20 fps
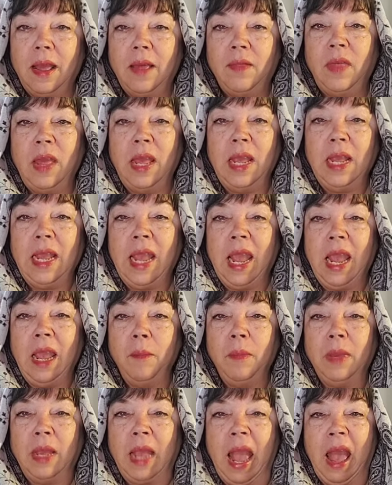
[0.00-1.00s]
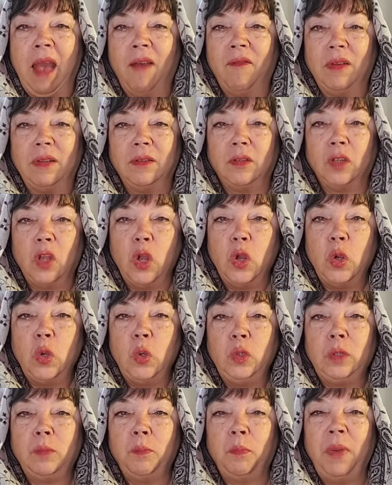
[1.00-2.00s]
Then came Cavus,
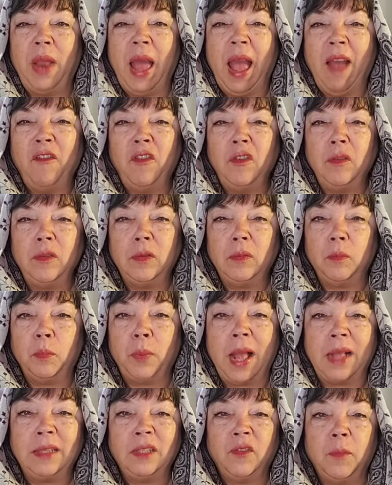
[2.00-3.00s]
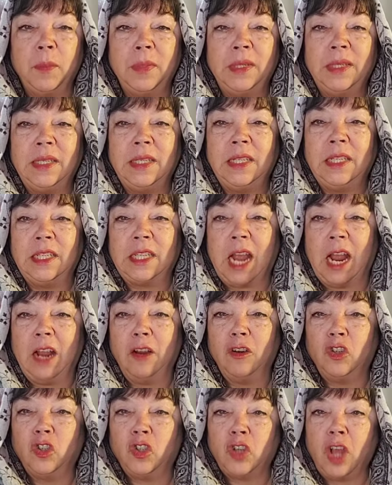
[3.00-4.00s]
whose blasphemous
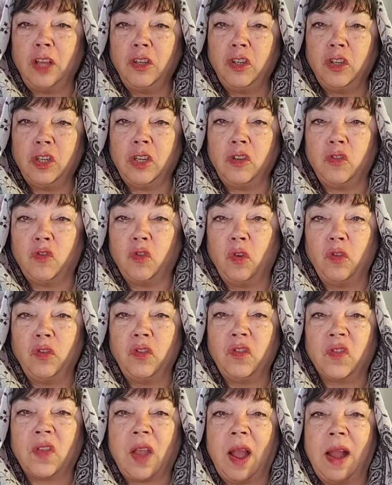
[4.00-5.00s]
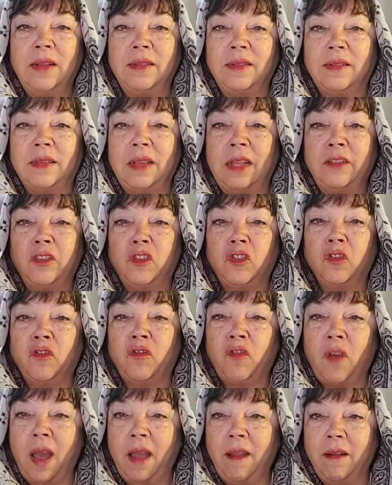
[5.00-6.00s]
desires sought to control the sky's celestial
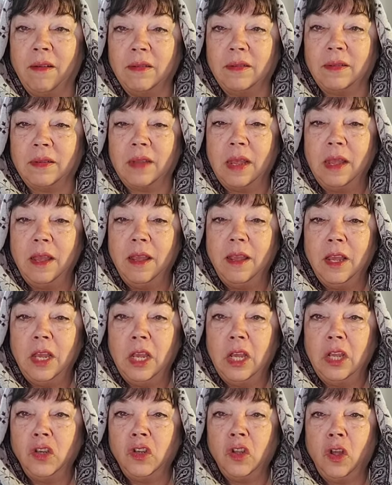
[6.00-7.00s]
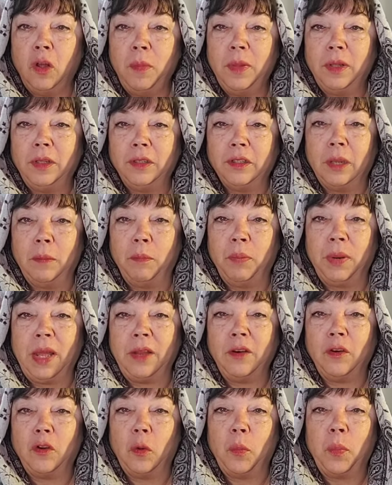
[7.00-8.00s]
fires. Tumult and
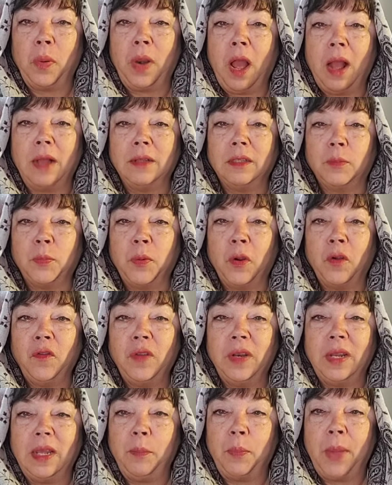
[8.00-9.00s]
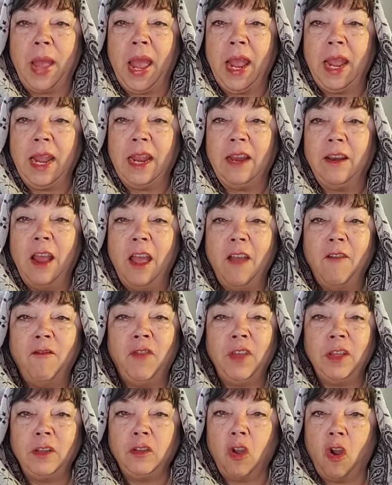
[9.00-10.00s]
plunder, plots, perfidy, pain,
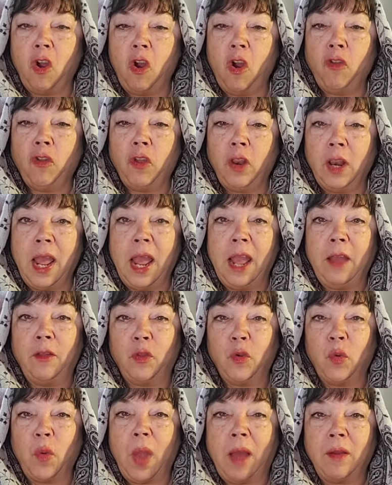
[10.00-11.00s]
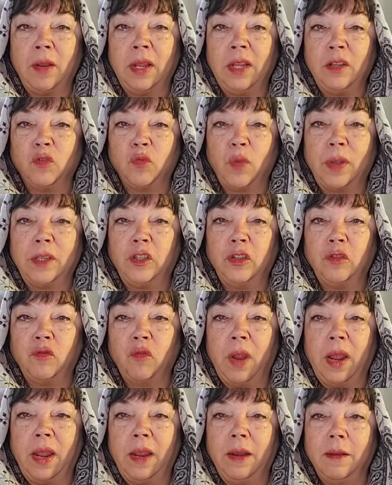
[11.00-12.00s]
filled all the land throughout his wretched
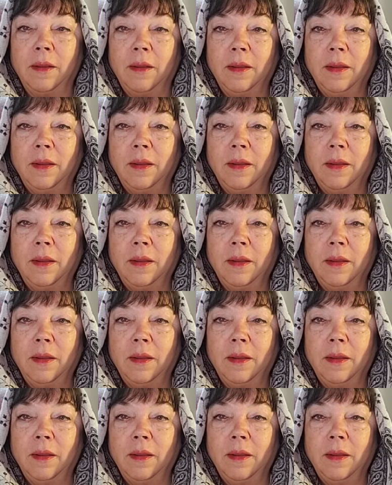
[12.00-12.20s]
reign.